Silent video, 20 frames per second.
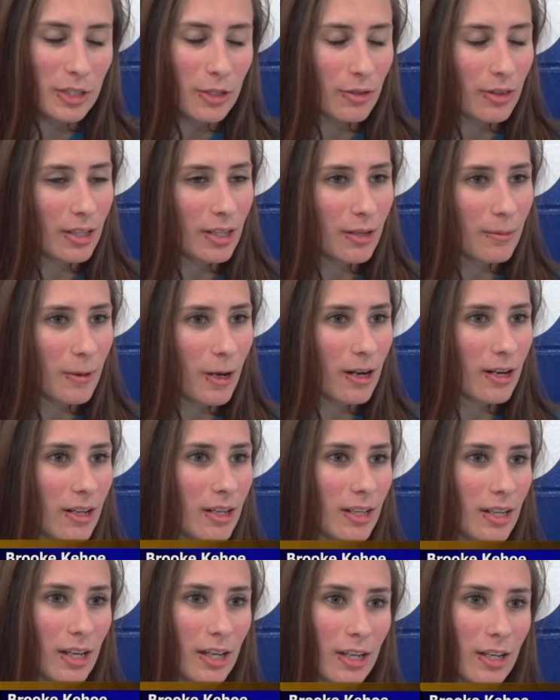When you think about
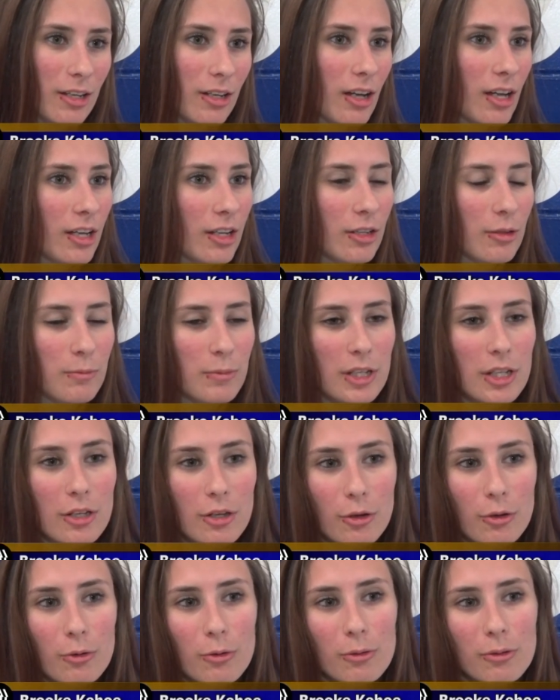it, it, it could be
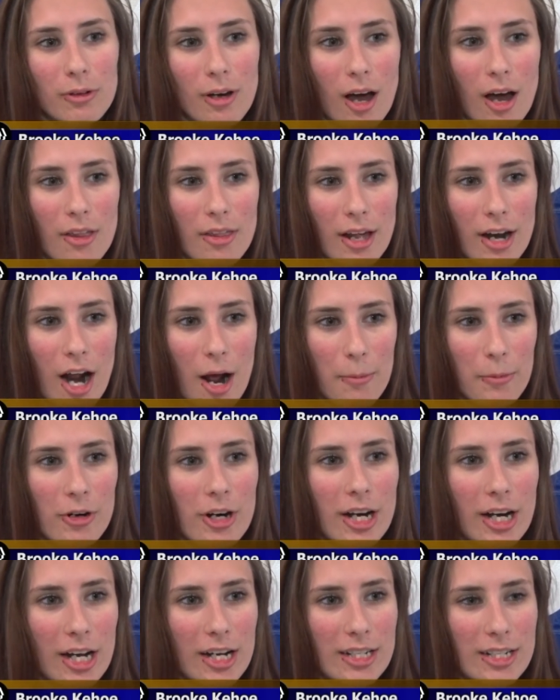you on that
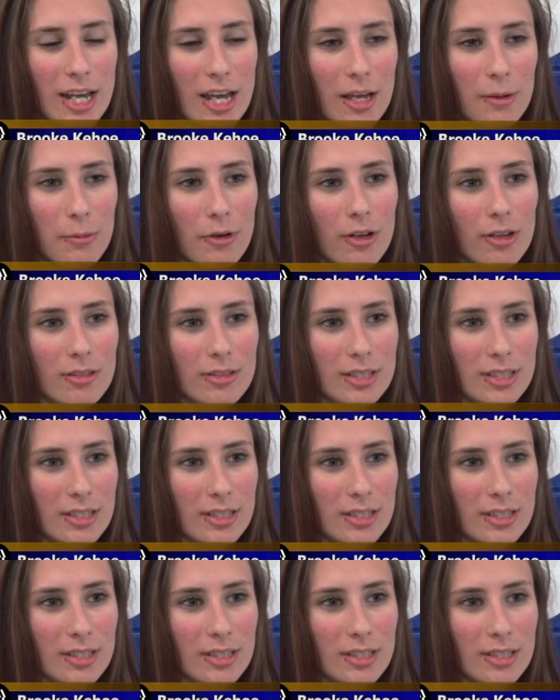operating table,